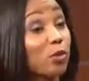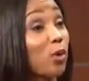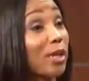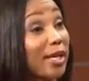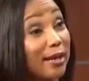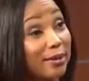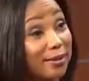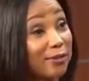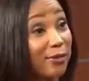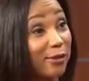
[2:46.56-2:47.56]
is where we can
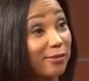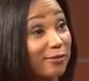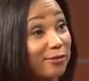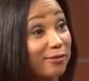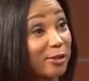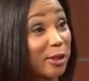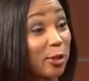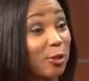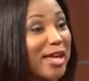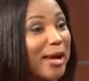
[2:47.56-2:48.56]
differ.
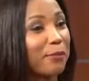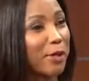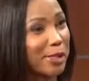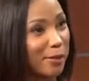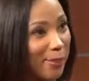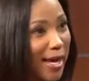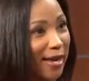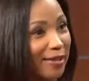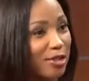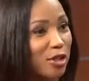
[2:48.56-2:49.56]
So that brings a
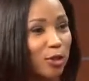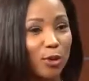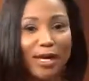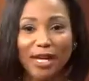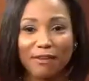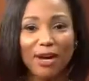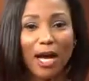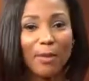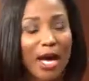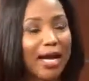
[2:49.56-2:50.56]
balance. So if
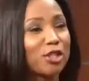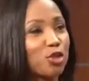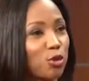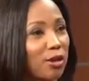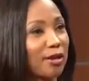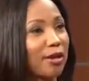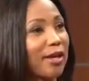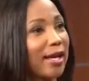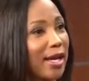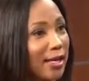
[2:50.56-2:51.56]
I'm high-strung
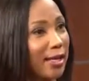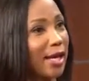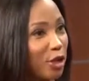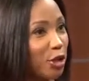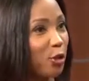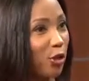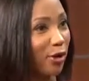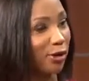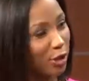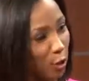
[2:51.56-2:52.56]
and
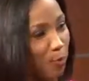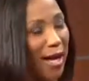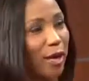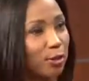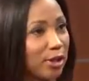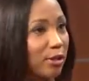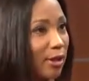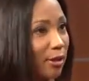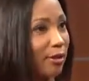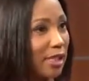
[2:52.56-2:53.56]
you're, mild
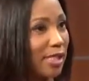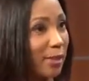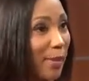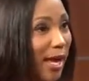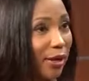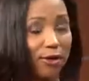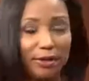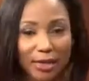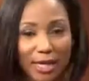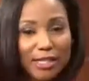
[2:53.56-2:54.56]
and easy-mannered,
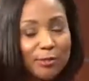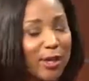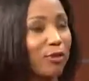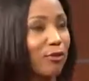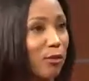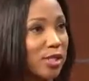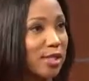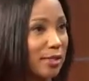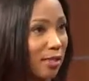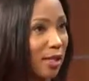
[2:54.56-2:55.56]
then that's better for us
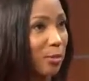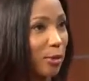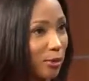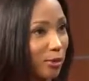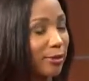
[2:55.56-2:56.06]
as a couple.